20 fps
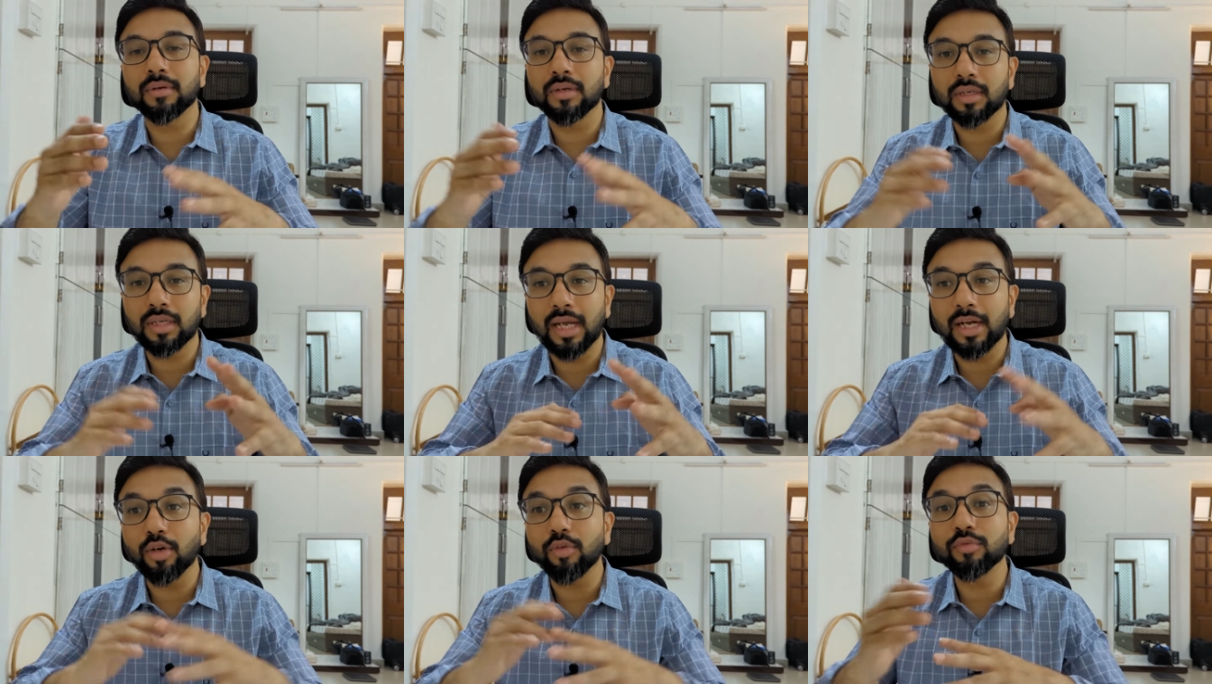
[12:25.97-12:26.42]

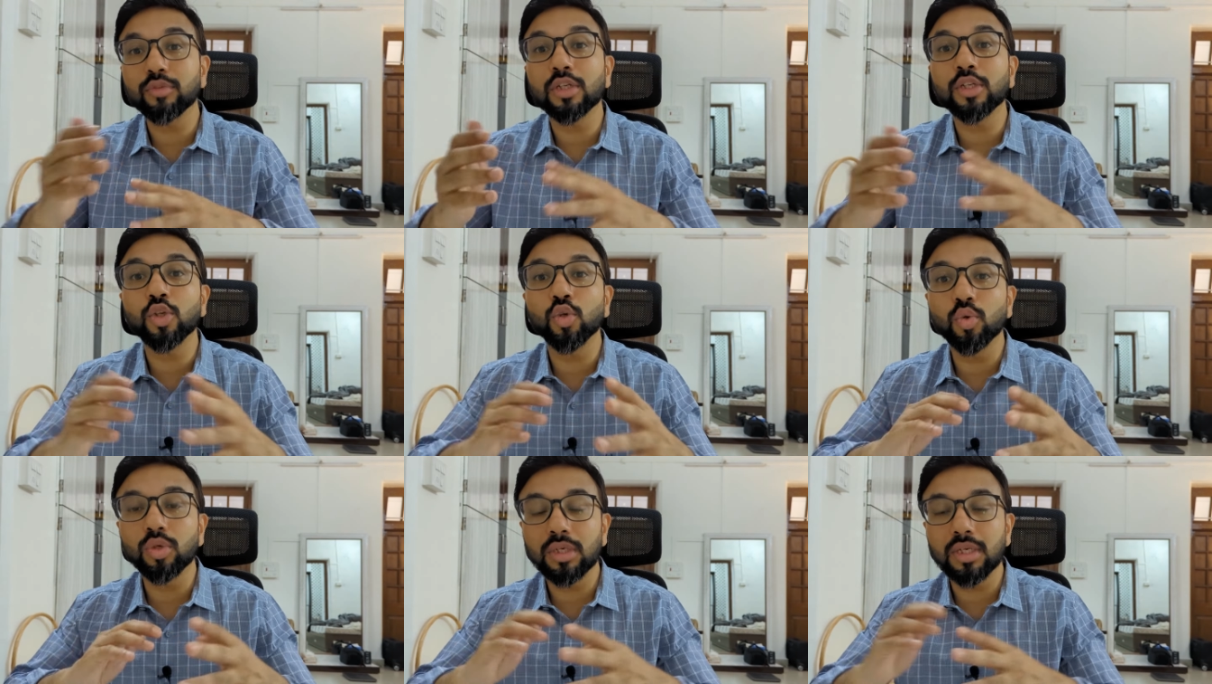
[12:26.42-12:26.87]
kind of the
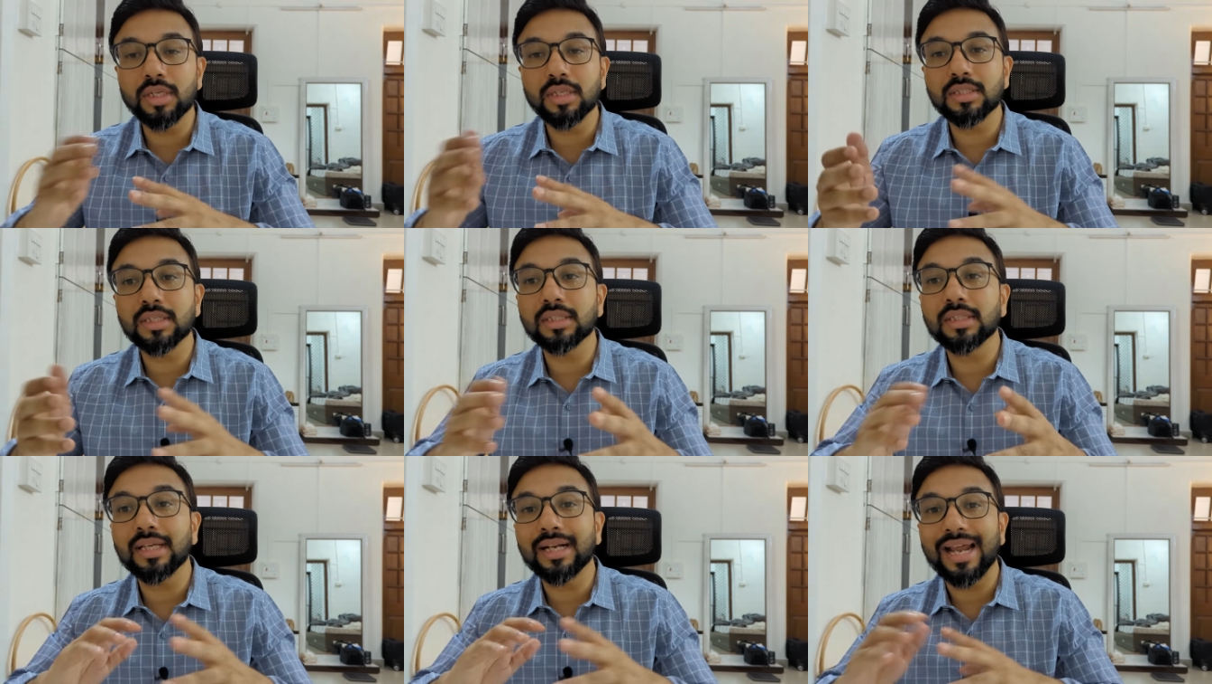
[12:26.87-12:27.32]
duties
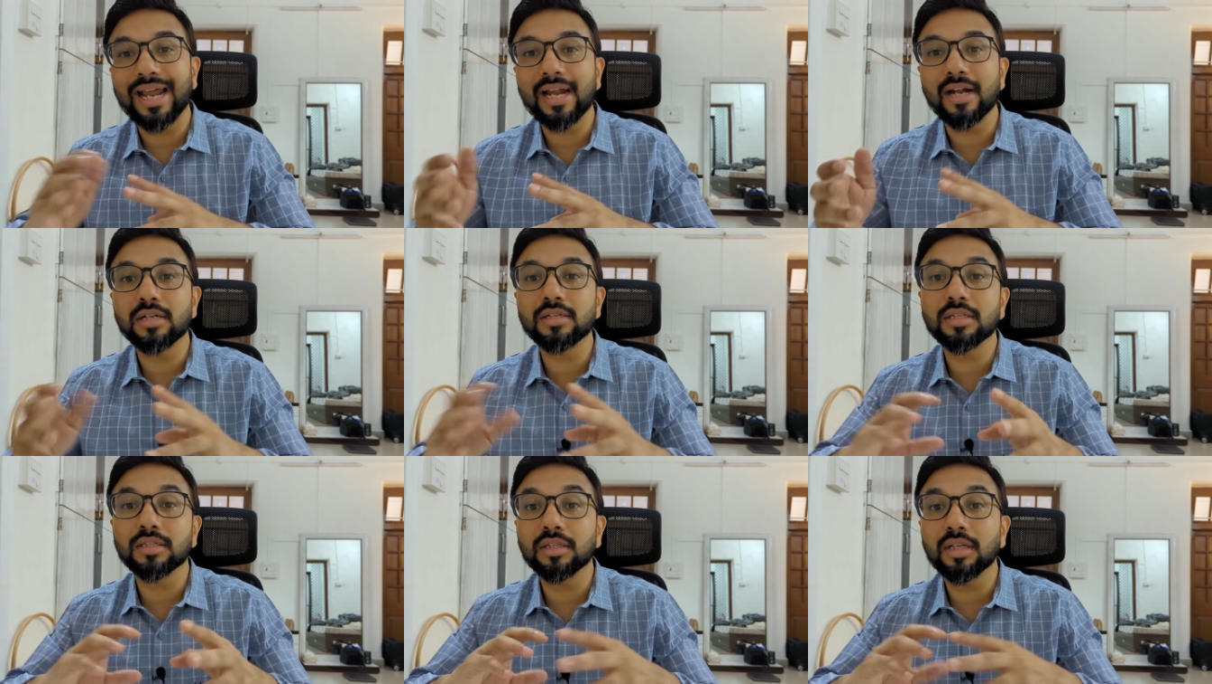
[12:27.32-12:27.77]
and the
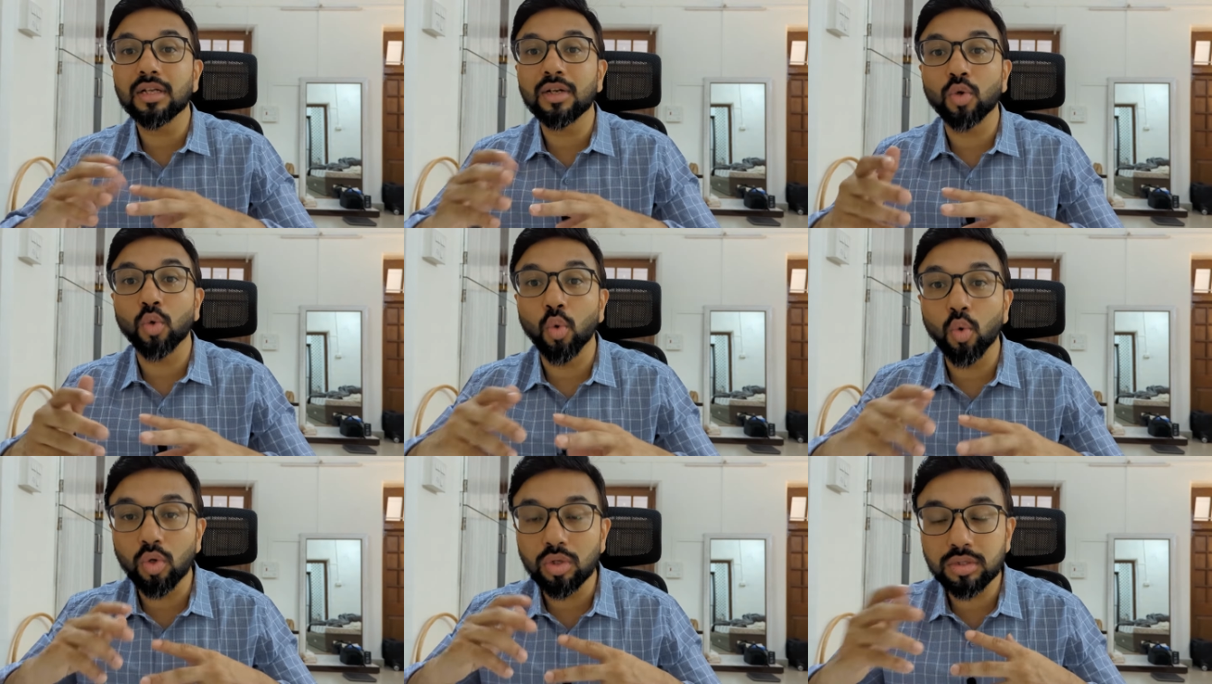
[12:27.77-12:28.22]
rights and the
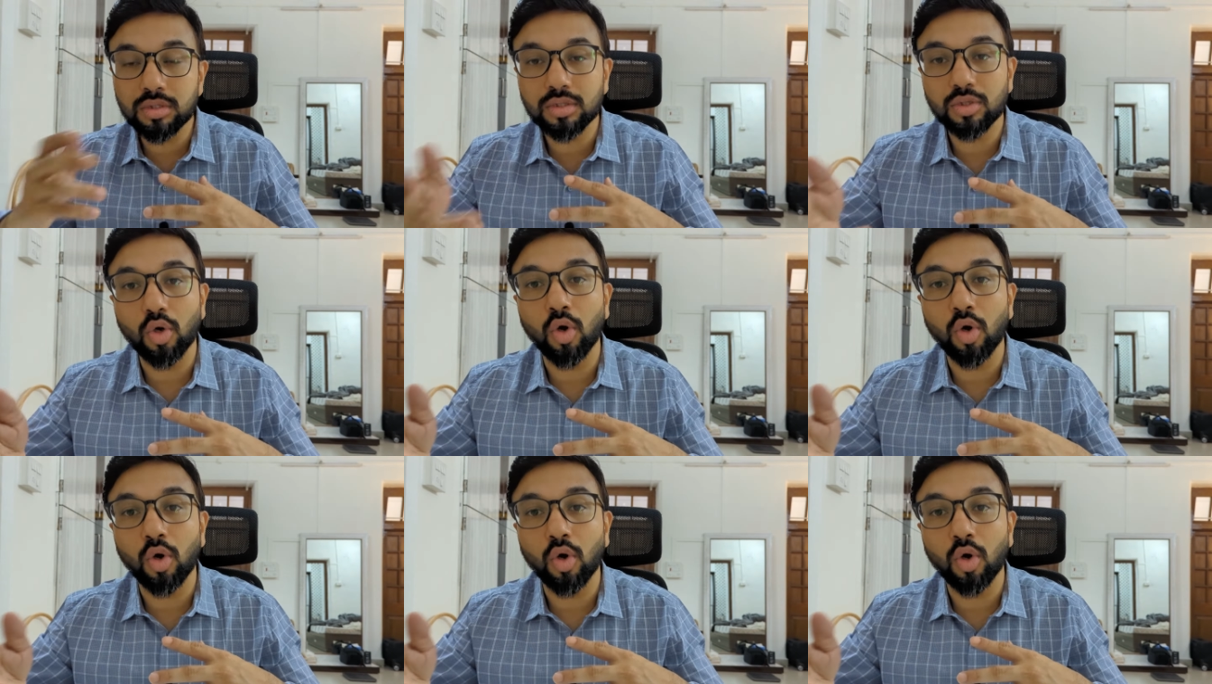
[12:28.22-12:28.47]
roles